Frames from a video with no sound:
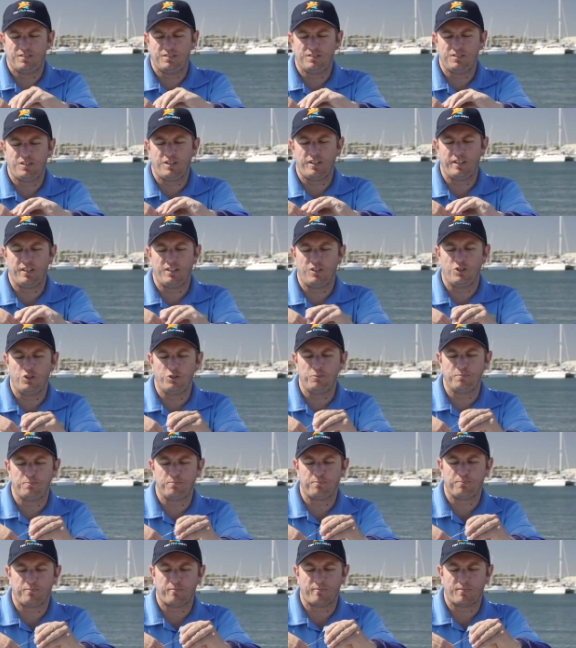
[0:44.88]
tie a loop,
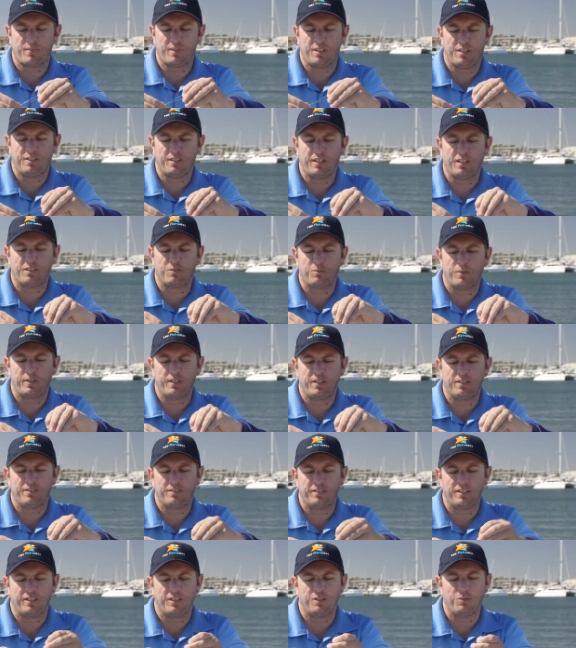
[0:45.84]
and that's where
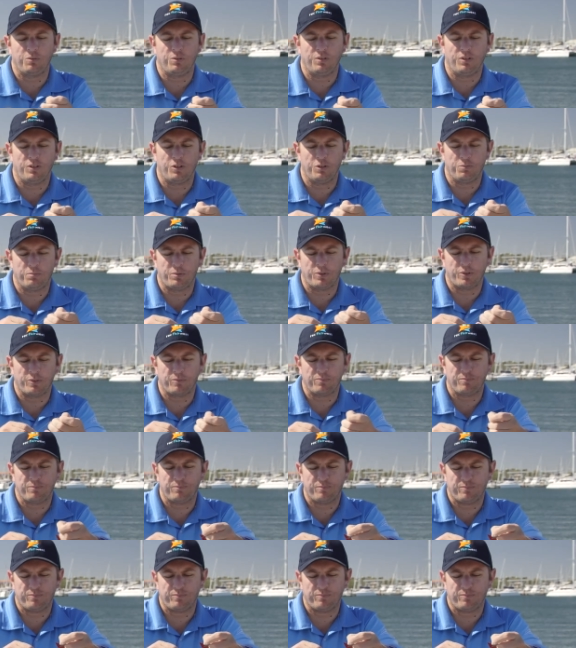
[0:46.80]
your sinker will loop on.